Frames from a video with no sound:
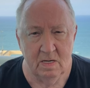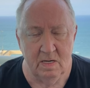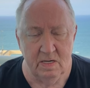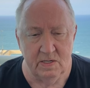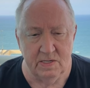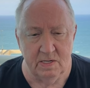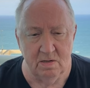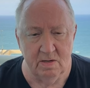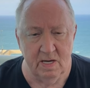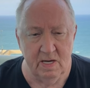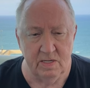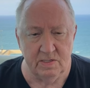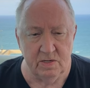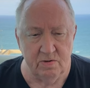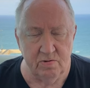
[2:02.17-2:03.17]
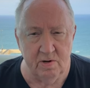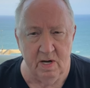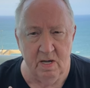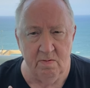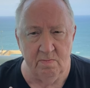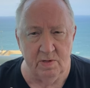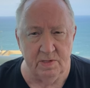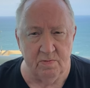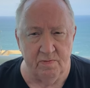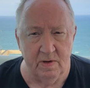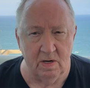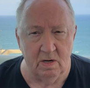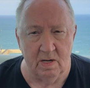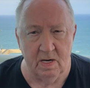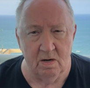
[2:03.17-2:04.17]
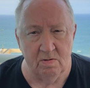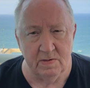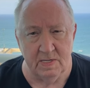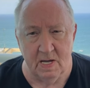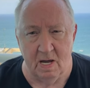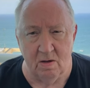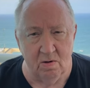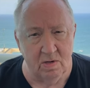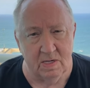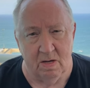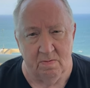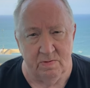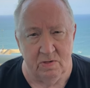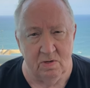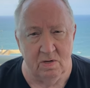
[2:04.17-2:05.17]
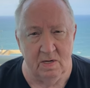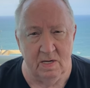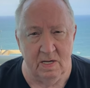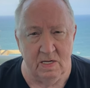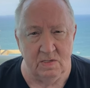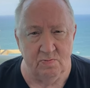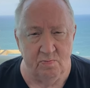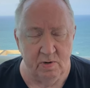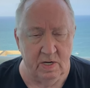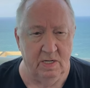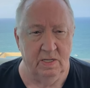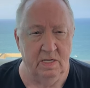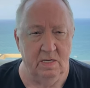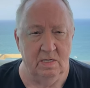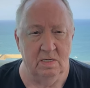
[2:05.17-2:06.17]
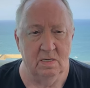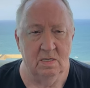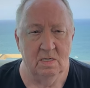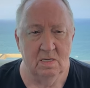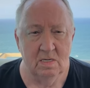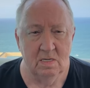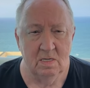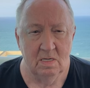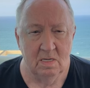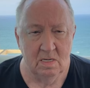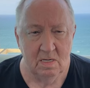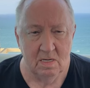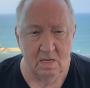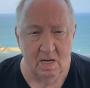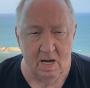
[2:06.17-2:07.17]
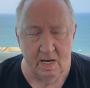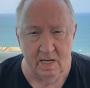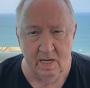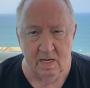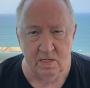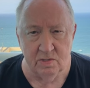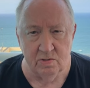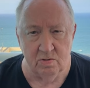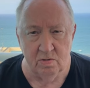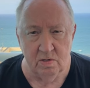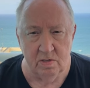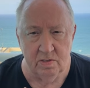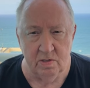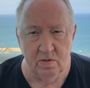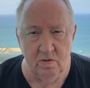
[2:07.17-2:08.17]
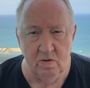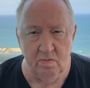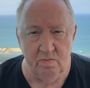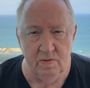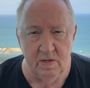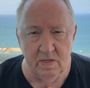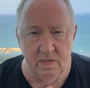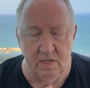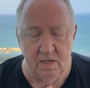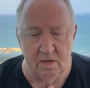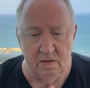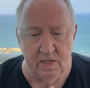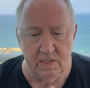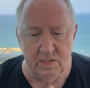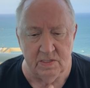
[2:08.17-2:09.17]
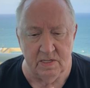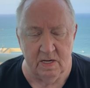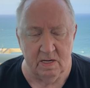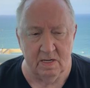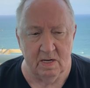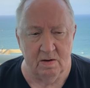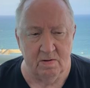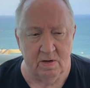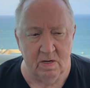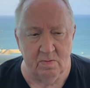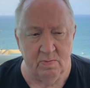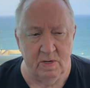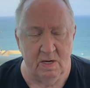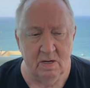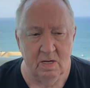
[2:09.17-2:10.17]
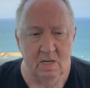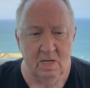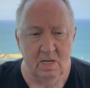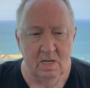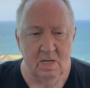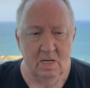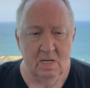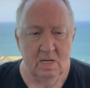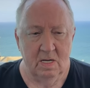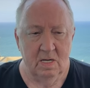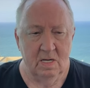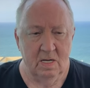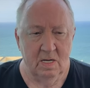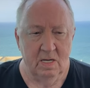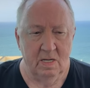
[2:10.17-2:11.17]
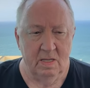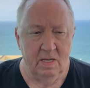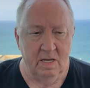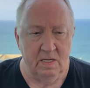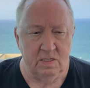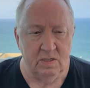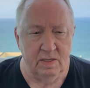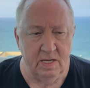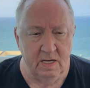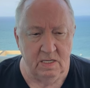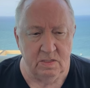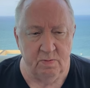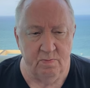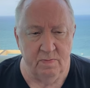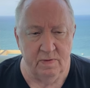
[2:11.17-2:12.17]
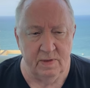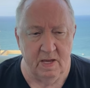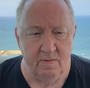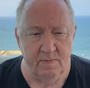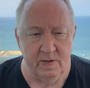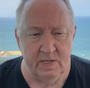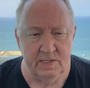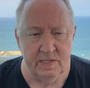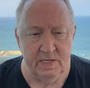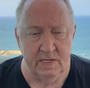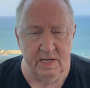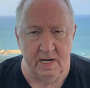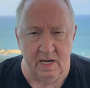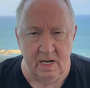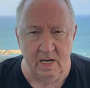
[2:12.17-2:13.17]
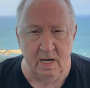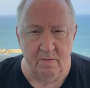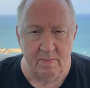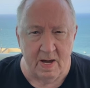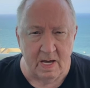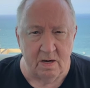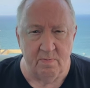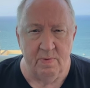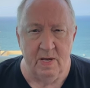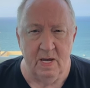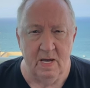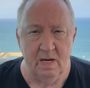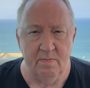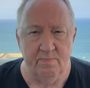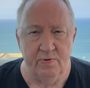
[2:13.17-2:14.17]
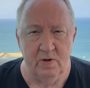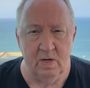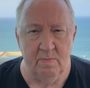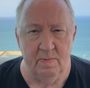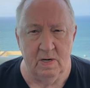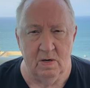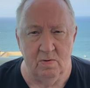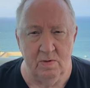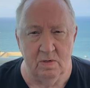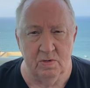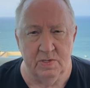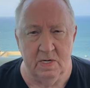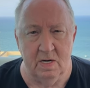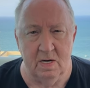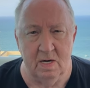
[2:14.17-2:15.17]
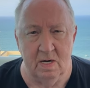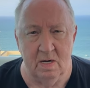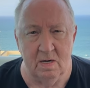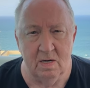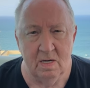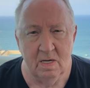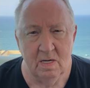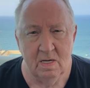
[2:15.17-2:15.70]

He still has a trach, but the ventilator is not hooked up to it. He's breathing, I guess, through the tube, you know, that's sticking over here. But these, these, they've been getting him out of bed and putting him in a wheelchair.